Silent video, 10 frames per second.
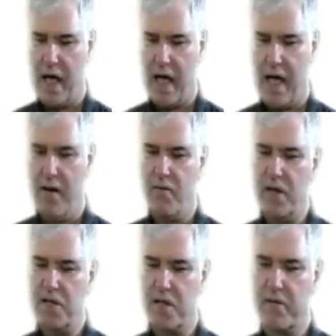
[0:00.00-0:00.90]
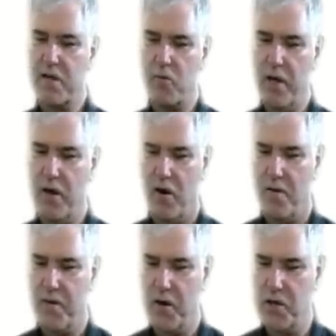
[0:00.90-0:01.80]
every service we
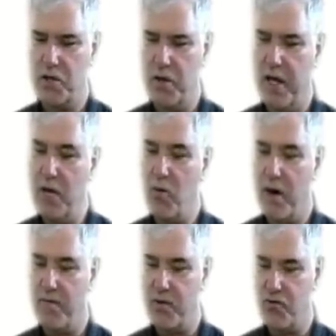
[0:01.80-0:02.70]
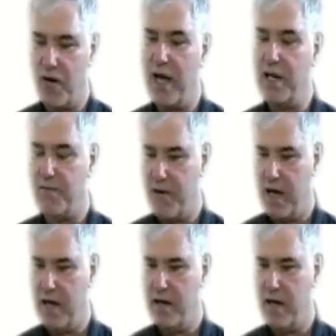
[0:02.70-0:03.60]
offer to anyone trying to
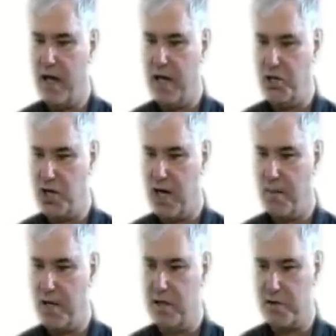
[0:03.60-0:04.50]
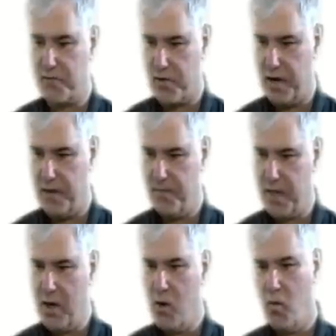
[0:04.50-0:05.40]
find a job is free.
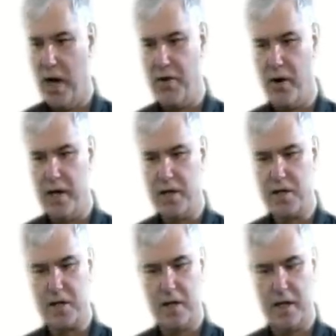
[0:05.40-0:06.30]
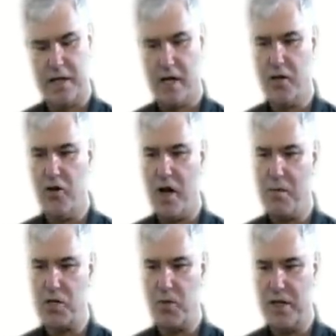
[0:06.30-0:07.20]
Whether it's telling you how
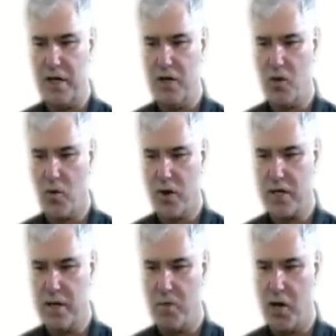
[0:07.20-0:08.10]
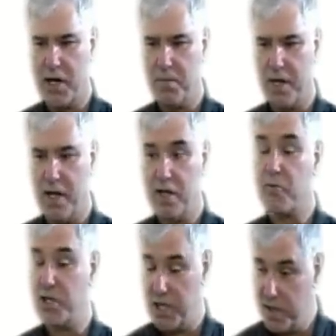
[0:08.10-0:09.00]
much we think you're worth in the marketplace,
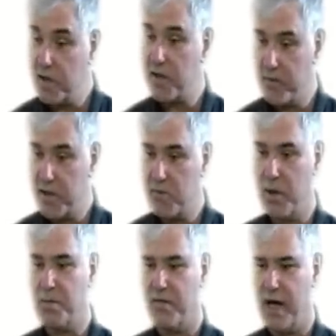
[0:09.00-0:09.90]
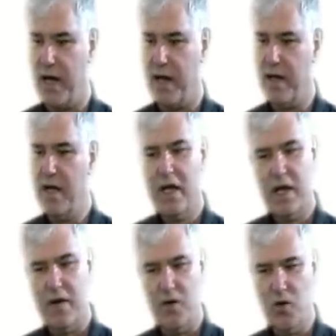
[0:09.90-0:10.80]
which is a service we provide.
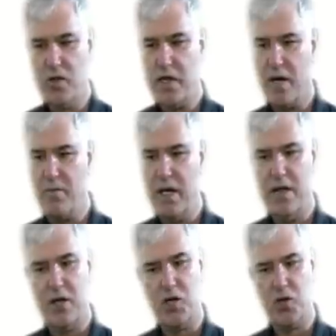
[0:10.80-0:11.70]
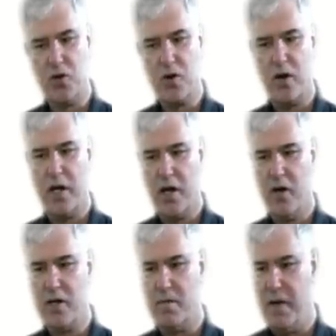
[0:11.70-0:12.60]
If you tell me that you're going to
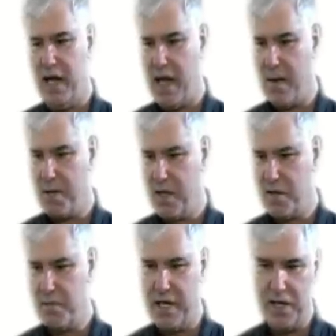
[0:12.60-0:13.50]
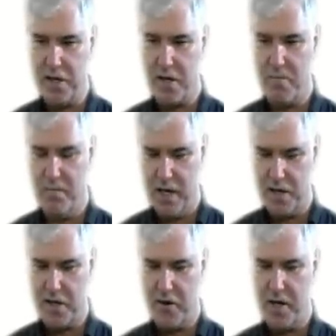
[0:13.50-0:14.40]
go to Minneapolis,
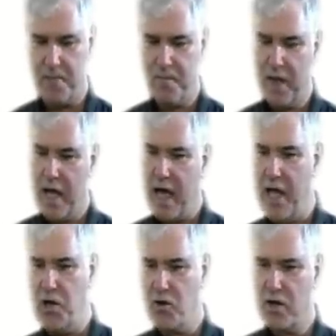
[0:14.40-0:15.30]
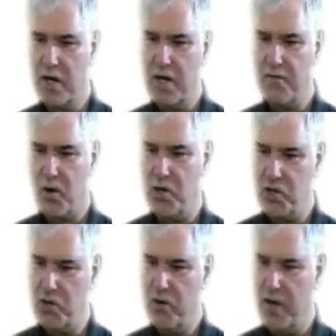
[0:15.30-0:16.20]
Minnesota, and you're looking for a
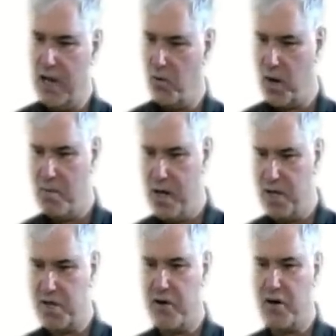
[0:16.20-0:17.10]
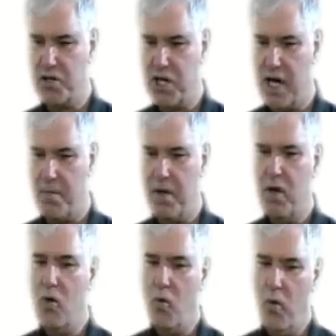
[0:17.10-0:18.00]
junior network administrator job,
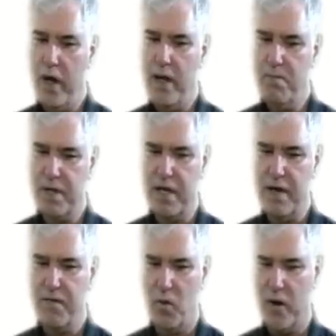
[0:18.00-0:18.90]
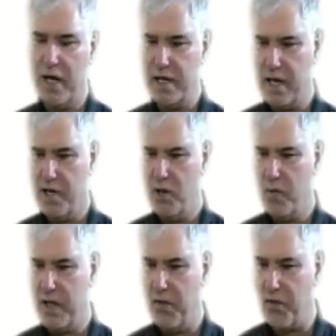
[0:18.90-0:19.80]
we believe that we can tell you
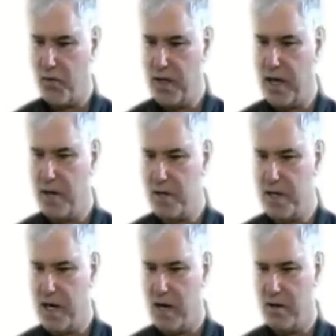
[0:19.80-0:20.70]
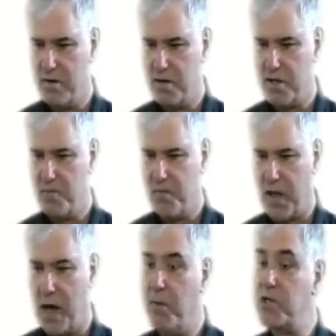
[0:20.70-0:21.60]
within $3,000
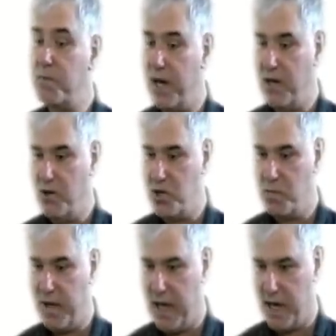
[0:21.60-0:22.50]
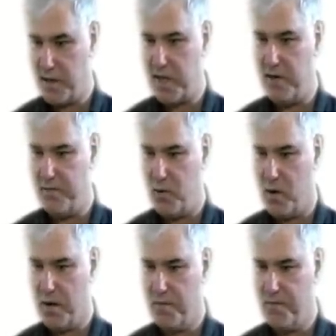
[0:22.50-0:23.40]
how much money you should be asking
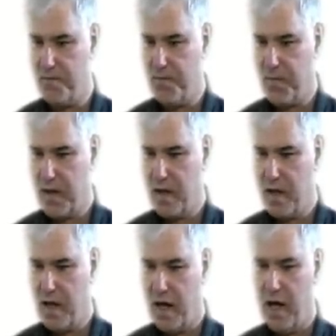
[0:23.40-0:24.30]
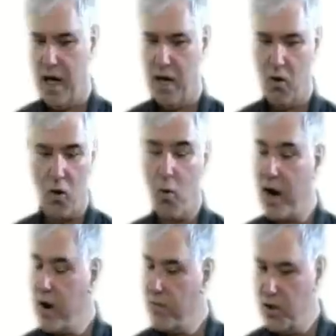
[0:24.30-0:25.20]
for. Or
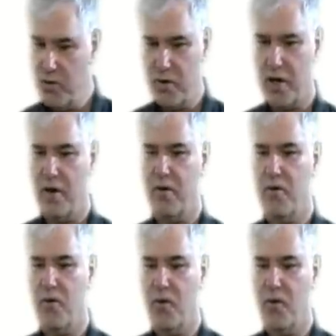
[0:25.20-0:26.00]
wherever you go,